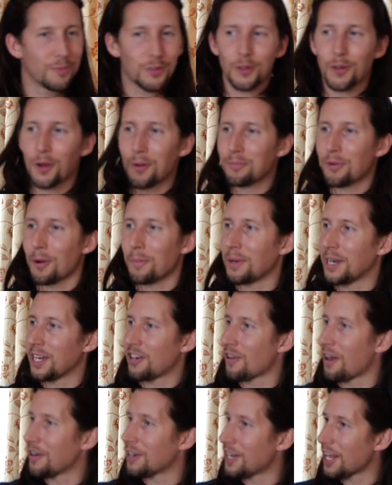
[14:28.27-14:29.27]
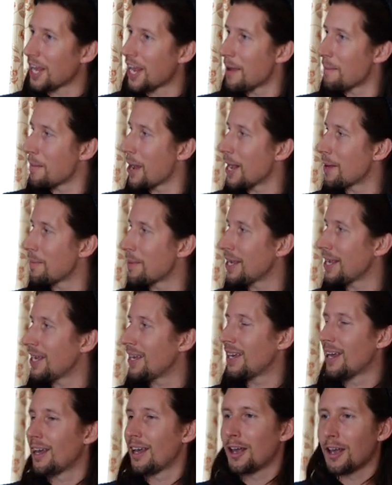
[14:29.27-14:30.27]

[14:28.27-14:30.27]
You're not properly grounded here, maybe.